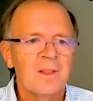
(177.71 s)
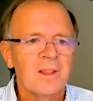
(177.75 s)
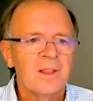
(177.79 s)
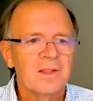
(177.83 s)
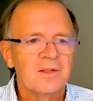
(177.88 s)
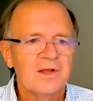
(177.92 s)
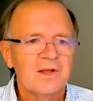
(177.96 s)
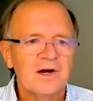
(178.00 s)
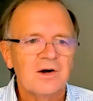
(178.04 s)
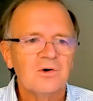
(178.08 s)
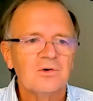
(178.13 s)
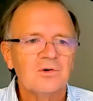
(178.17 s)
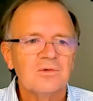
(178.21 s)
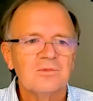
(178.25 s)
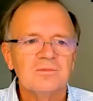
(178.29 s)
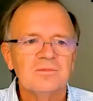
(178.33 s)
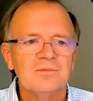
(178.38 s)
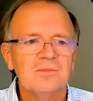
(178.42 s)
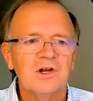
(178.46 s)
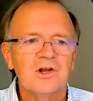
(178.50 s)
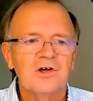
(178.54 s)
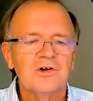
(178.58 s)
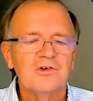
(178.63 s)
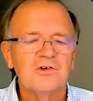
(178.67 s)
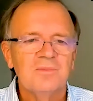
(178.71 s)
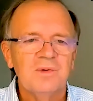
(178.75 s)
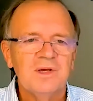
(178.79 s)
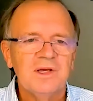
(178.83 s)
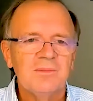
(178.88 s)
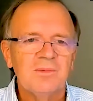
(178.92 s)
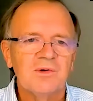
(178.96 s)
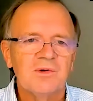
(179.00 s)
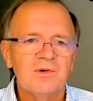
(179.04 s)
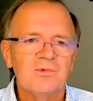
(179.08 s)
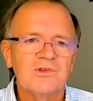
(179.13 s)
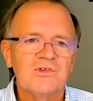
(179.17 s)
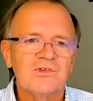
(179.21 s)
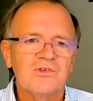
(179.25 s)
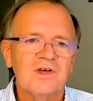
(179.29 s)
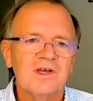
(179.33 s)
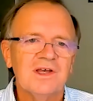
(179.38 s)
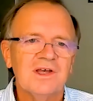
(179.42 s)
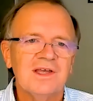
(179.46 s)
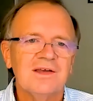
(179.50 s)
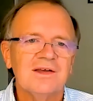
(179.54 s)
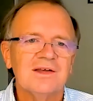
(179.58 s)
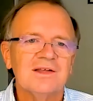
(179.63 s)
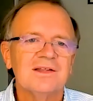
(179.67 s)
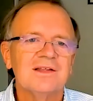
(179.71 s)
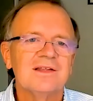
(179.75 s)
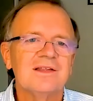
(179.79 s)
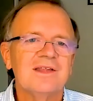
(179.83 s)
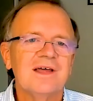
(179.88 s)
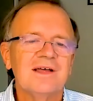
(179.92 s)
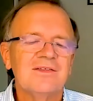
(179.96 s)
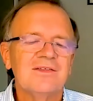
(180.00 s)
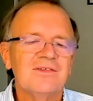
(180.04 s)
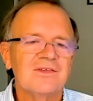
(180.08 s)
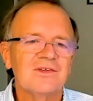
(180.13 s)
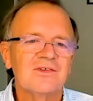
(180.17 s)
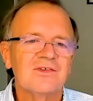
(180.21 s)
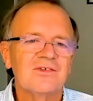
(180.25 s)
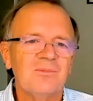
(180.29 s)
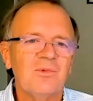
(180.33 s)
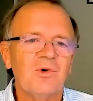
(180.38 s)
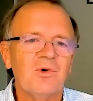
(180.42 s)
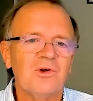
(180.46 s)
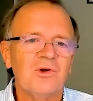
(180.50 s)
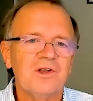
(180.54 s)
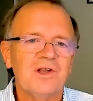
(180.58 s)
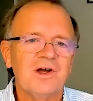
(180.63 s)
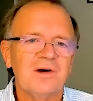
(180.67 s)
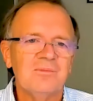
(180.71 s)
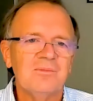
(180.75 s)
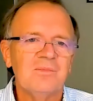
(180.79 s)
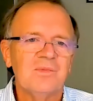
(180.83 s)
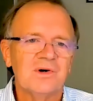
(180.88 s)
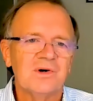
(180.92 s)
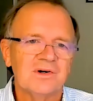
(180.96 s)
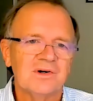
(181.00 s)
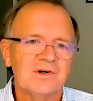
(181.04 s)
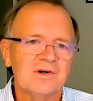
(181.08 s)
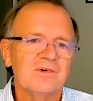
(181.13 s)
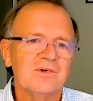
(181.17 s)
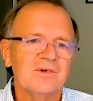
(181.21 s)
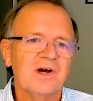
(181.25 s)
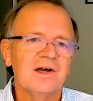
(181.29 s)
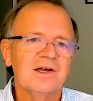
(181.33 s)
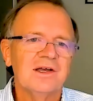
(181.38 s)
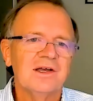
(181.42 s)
Now, a lot of people would say that's a small number. I